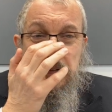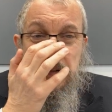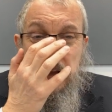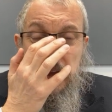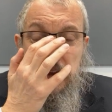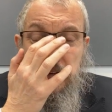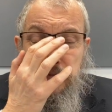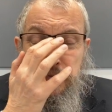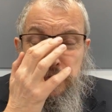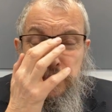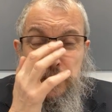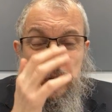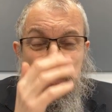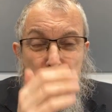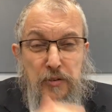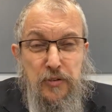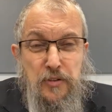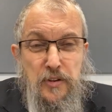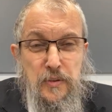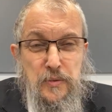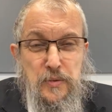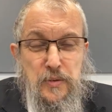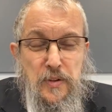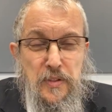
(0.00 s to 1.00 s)
Can't fool
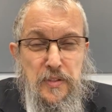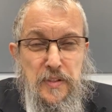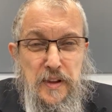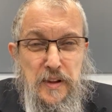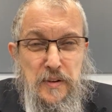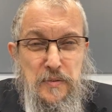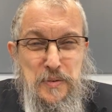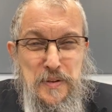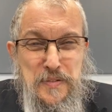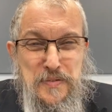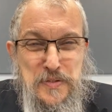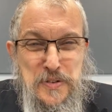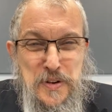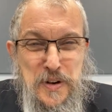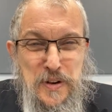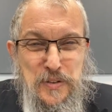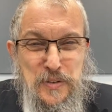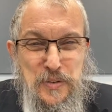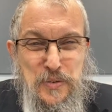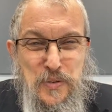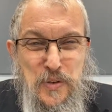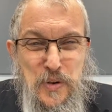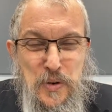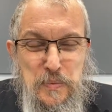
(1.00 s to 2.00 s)
ourselves and think we've
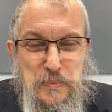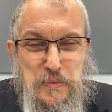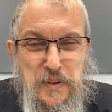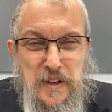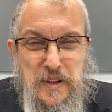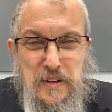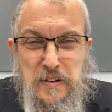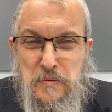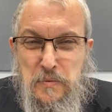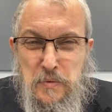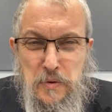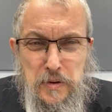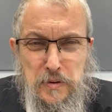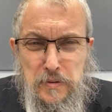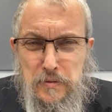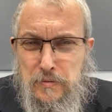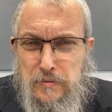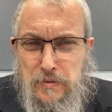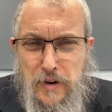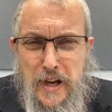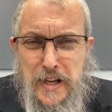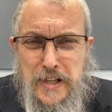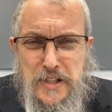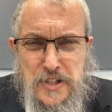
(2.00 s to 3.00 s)
transformed it and we're
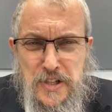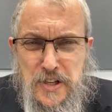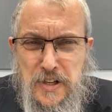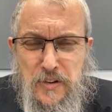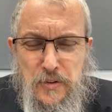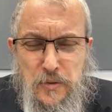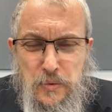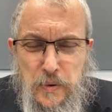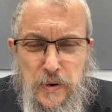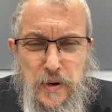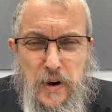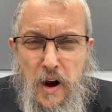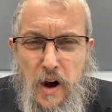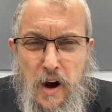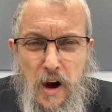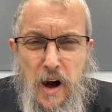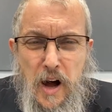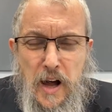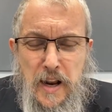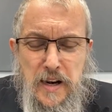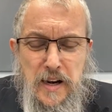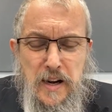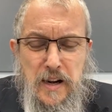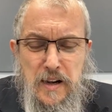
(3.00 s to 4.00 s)
righteous. We're
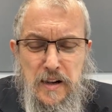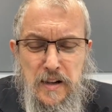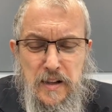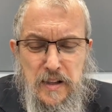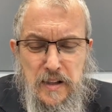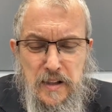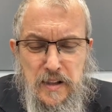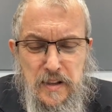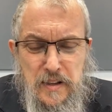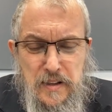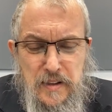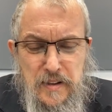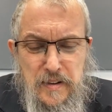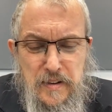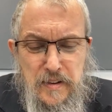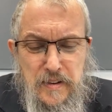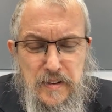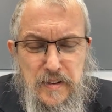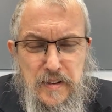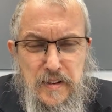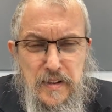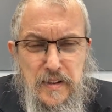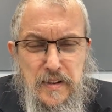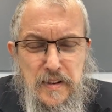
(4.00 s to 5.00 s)
not.
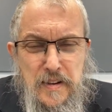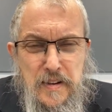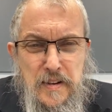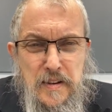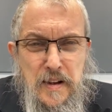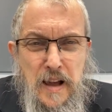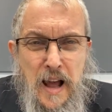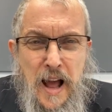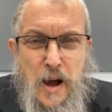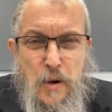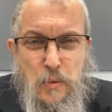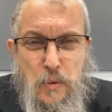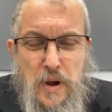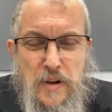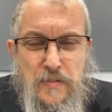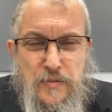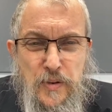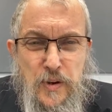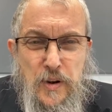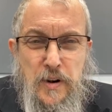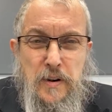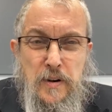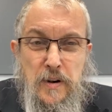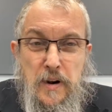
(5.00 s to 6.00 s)

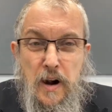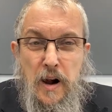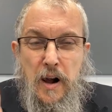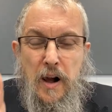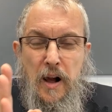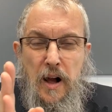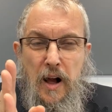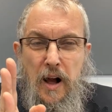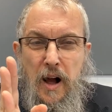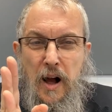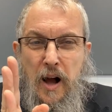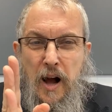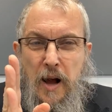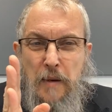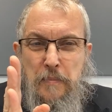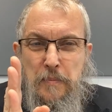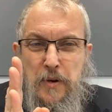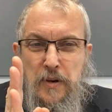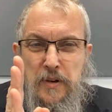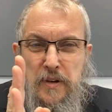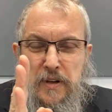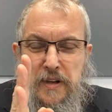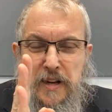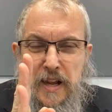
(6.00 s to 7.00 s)
However, I'm
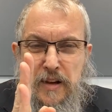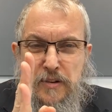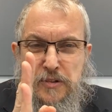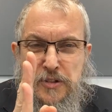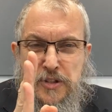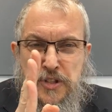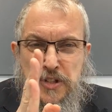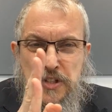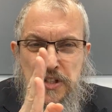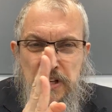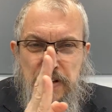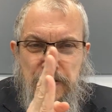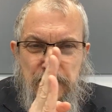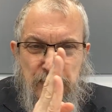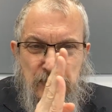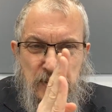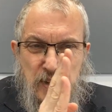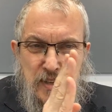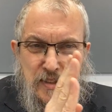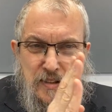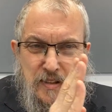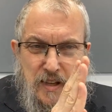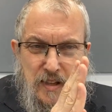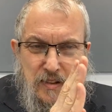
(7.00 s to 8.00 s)
going to now shift
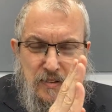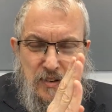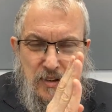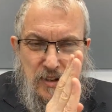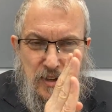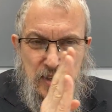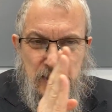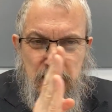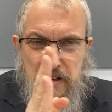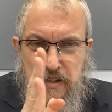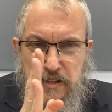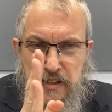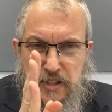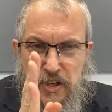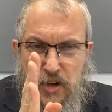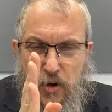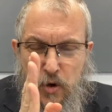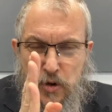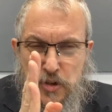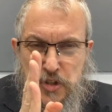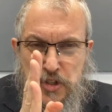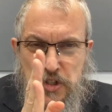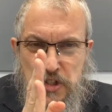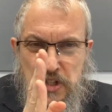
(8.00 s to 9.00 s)
identity
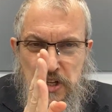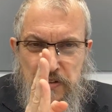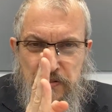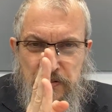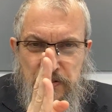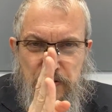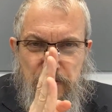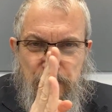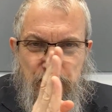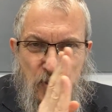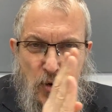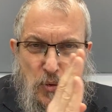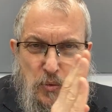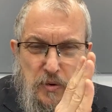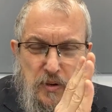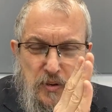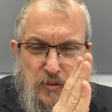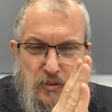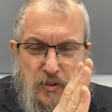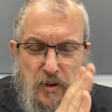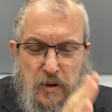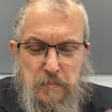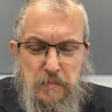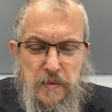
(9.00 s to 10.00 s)
or shift
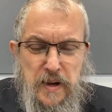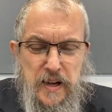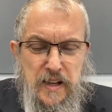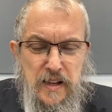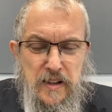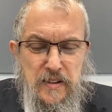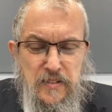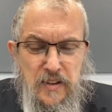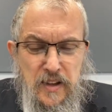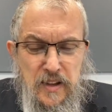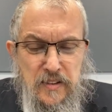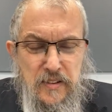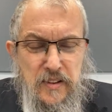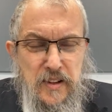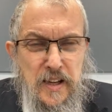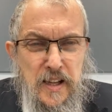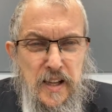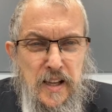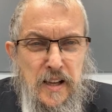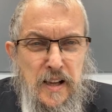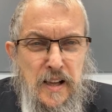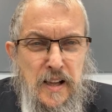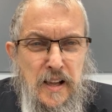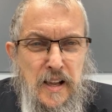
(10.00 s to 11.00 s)
focus on my
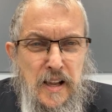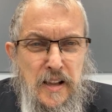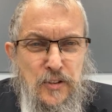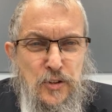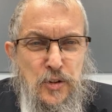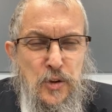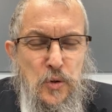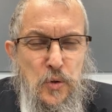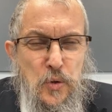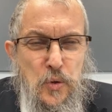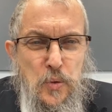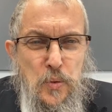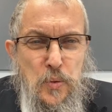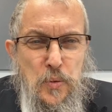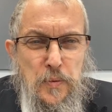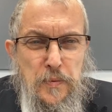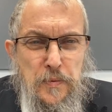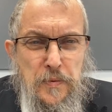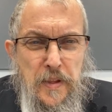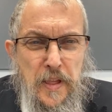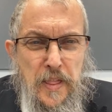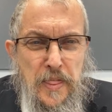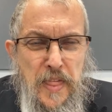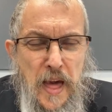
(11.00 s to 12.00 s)
identity to
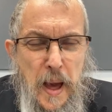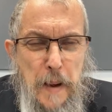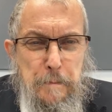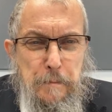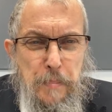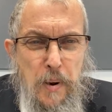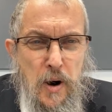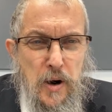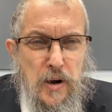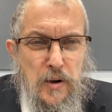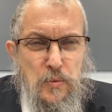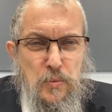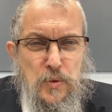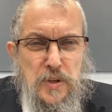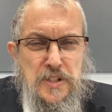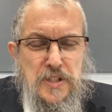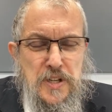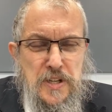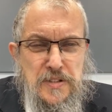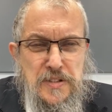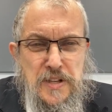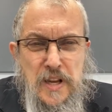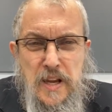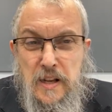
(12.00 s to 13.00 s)
that part which
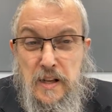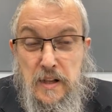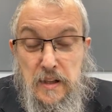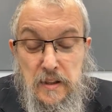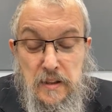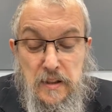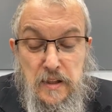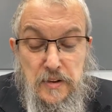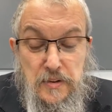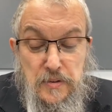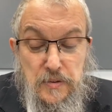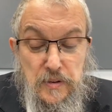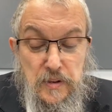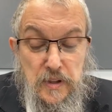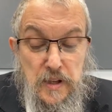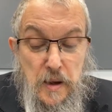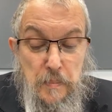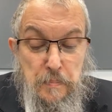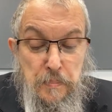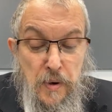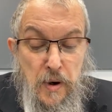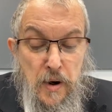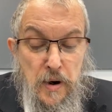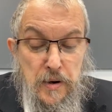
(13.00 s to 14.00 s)
is it literally a
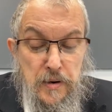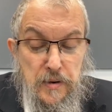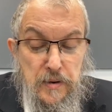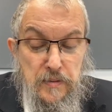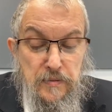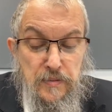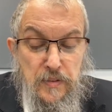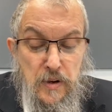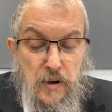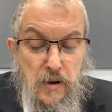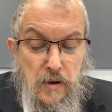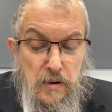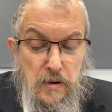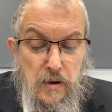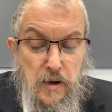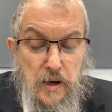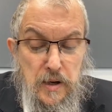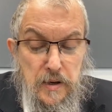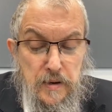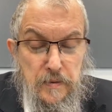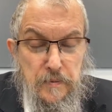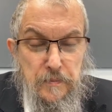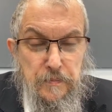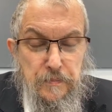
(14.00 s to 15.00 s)
part of God.